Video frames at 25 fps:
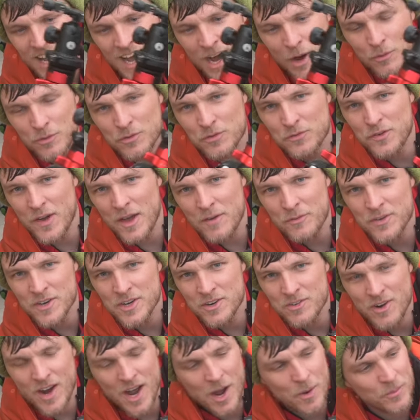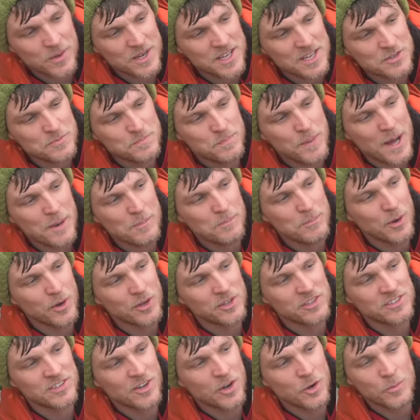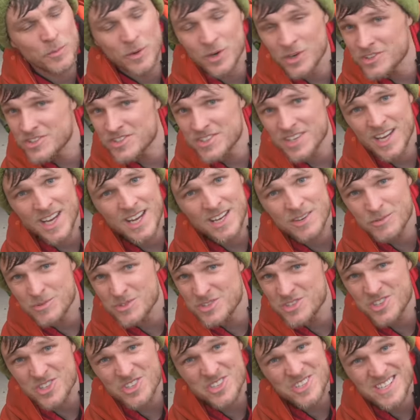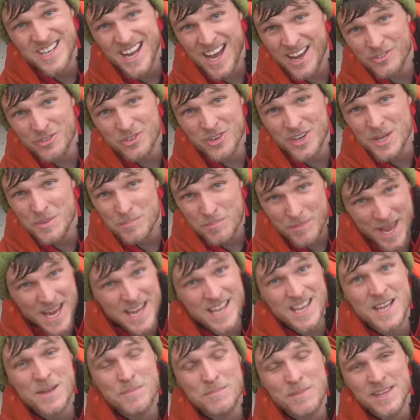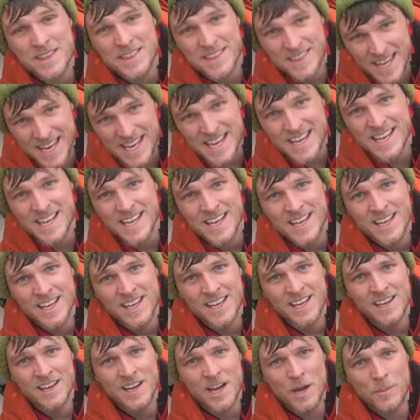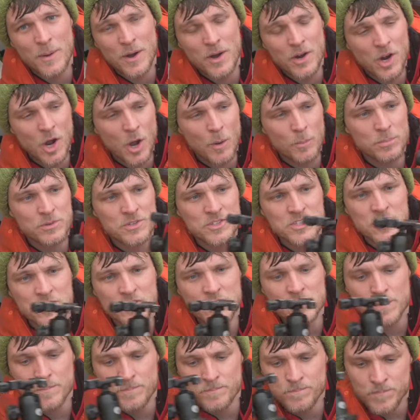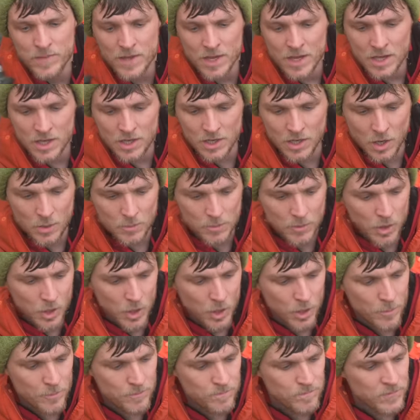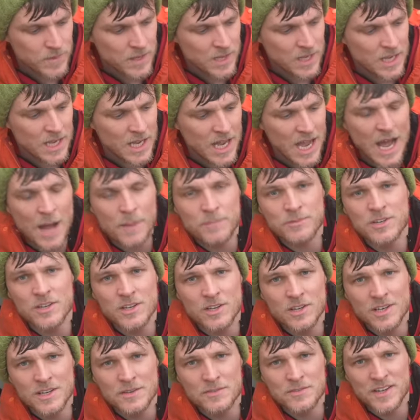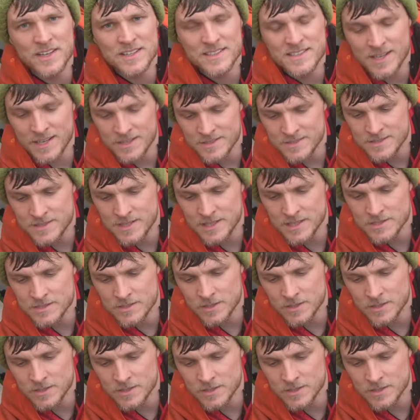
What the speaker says: I was faffing around with this bad boy so much, it was just naturally making me think about composition a lot more. Absolutely fantastic.